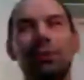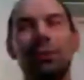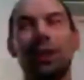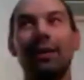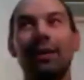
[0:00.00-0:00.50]
two
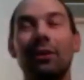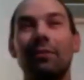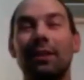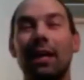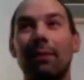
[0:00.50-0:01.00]
that I know off
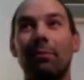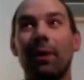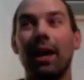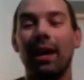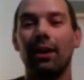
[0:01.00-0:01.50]
the top of
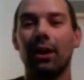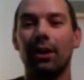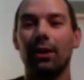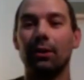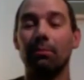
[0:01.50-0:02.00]
my head are
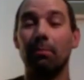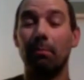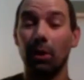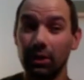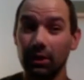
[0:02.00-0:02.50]
called
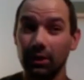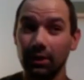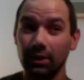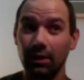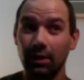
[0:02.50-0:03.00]

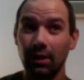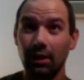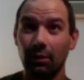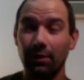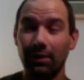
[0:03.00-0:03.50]
Bulker,
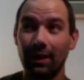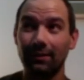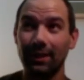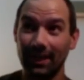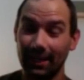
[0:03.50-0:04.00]

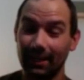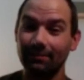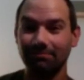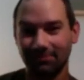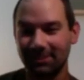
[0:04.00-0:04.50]
without the
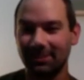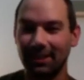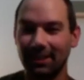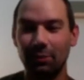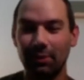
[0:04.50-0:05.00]
E, just
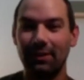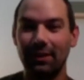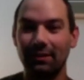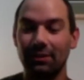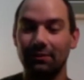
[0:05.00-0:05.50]
like so many
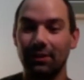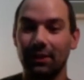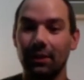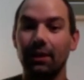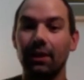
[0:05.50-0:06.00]
things that are
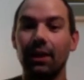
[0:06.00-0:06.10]
Flickr.